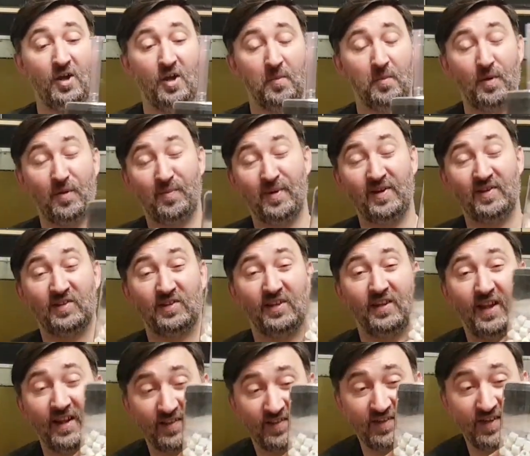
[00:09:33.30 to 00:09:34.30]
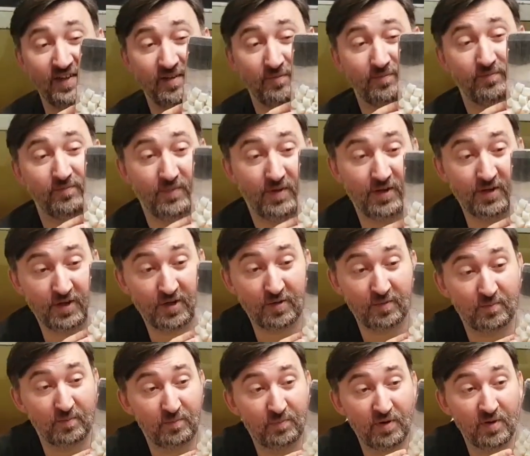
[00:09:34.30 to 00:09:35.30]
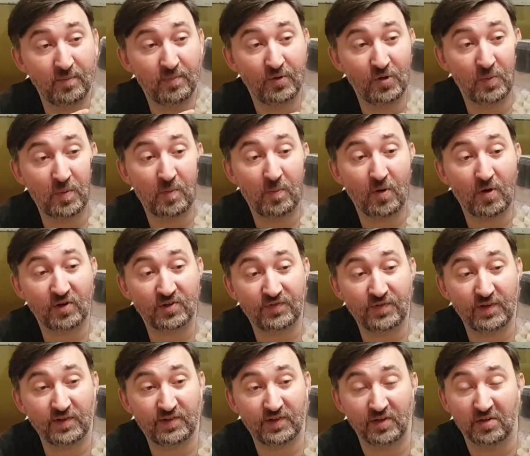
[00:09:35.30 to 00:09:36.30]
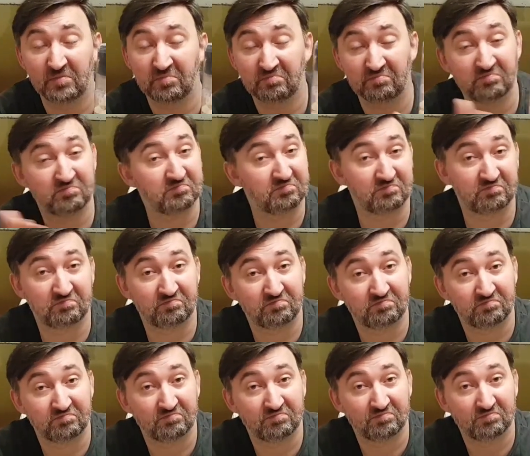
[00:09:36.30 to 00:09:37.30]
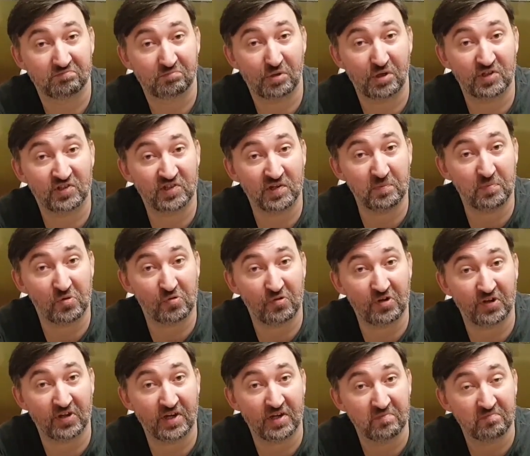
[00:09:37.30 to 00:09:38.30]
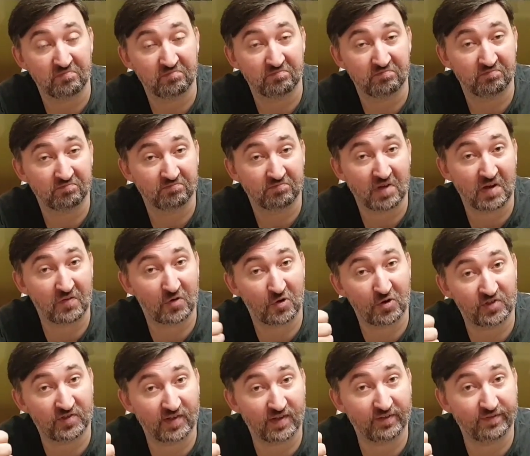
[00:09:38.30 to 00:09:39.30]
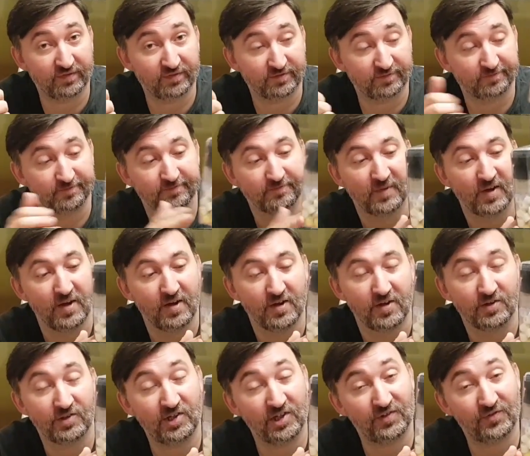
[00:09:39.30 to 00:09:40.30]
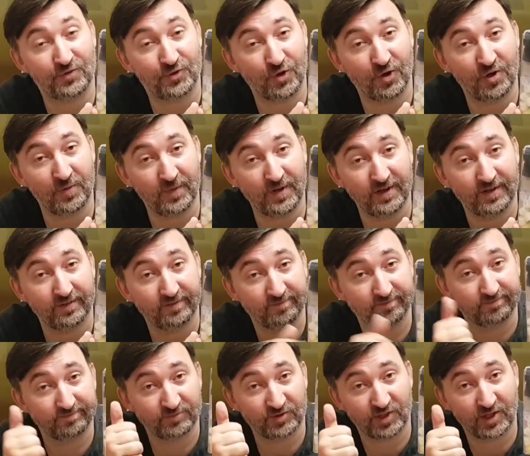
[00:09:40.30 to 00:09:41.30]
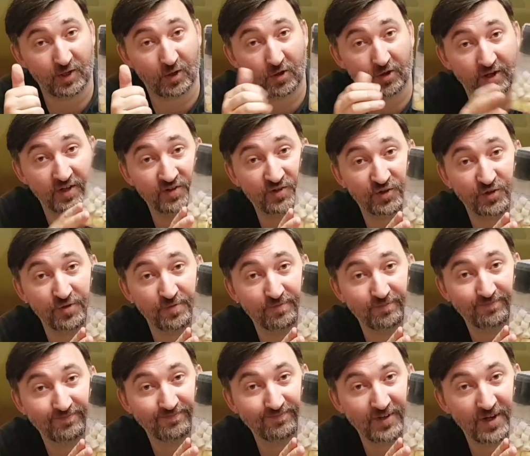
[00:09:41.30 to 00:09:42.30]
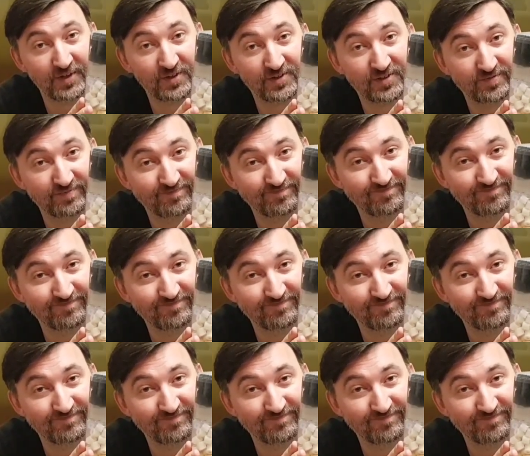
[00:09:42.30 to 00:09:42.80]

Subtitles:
But basically that's it, pimping up a box filter. Pretty simple really. Have a go yourself. Cheers for joining me. See you all again soon. Thanks.